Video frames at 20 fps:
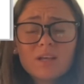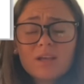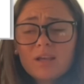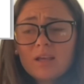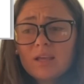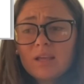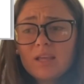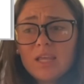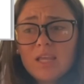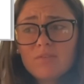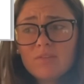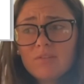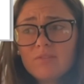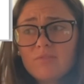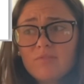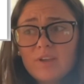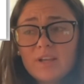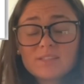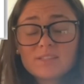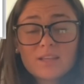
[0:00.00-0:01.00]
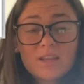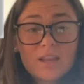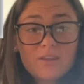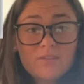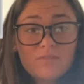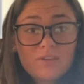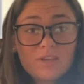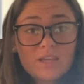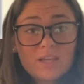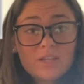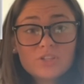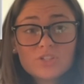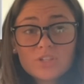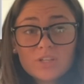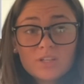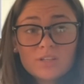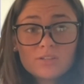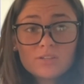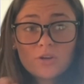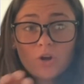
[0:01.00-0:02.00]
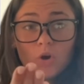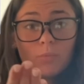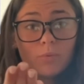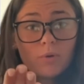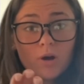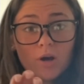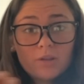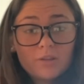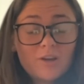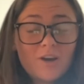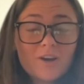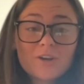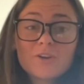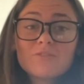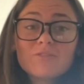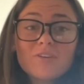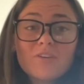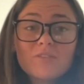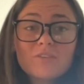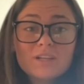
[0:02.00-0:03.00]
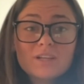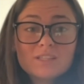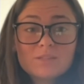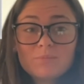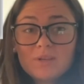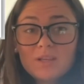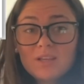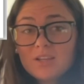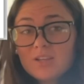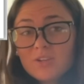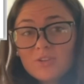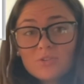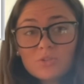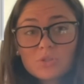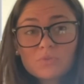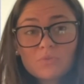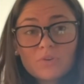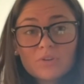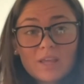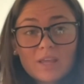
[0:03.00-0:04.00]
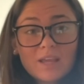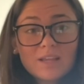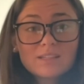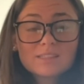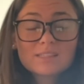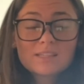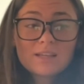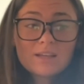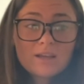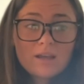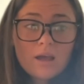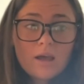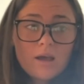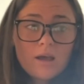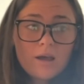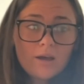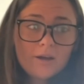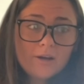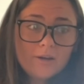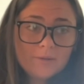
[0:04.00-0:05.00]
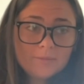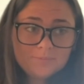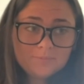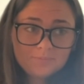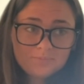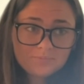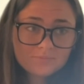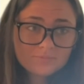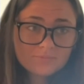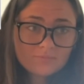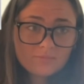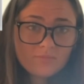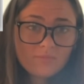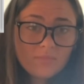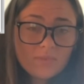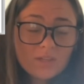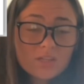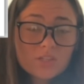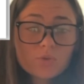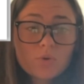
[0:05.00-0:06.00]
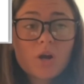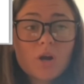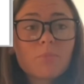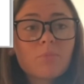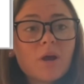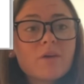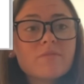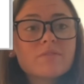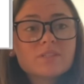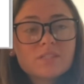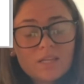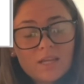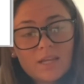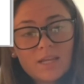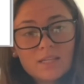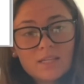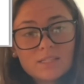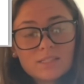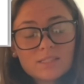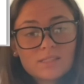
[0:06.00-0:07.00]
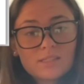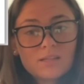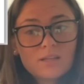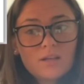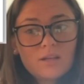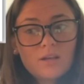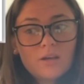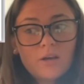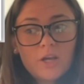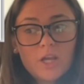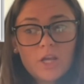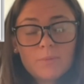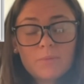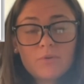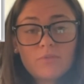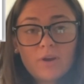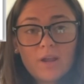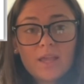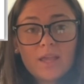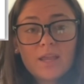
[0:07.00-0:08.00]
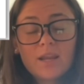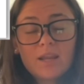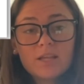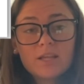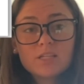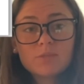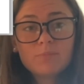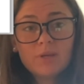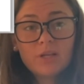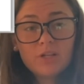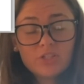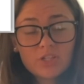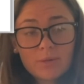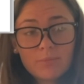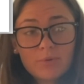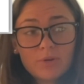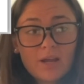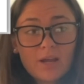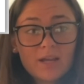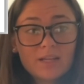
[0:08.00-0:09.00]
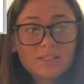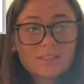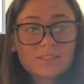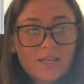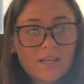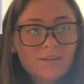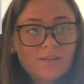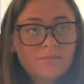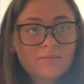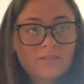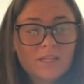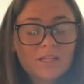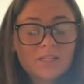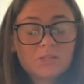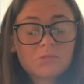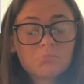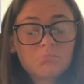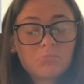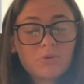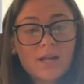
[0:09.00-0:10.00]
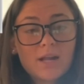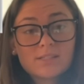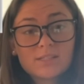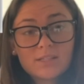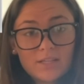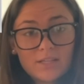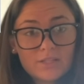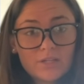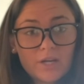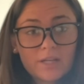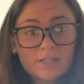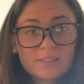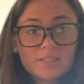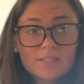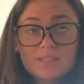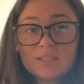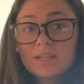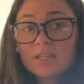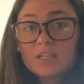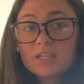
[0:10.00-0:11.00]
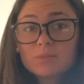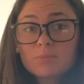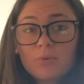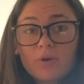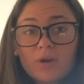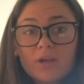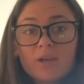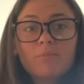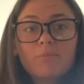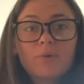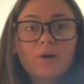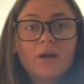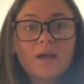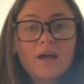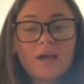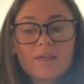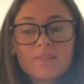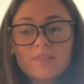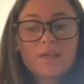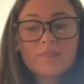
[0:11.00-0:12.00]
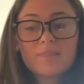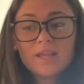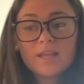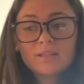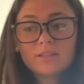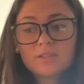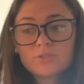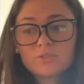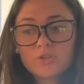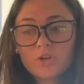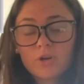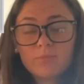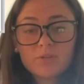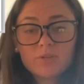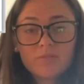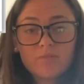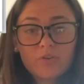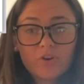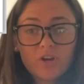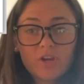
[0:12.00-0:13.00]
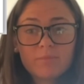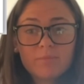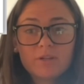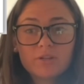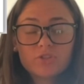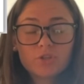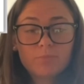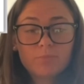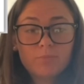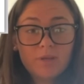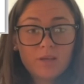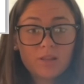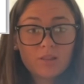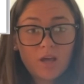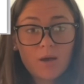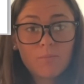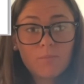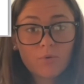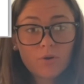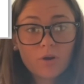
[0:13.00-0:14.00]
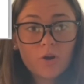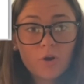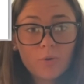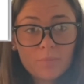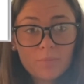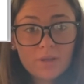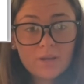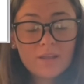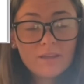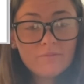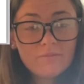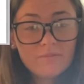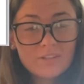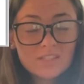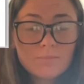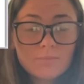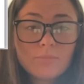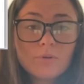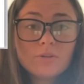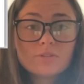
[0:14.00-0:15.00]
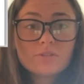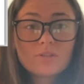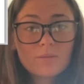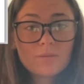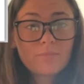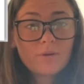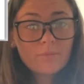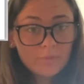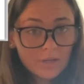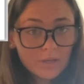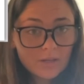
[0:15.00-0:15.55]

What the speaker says: Even face identification to unlock your phone is being used for things. So our privacy is a human right, and it is being jeopardized, and it's practically non-existent at this point, but I think the terms of agreement should be a lot more open and visible to the public.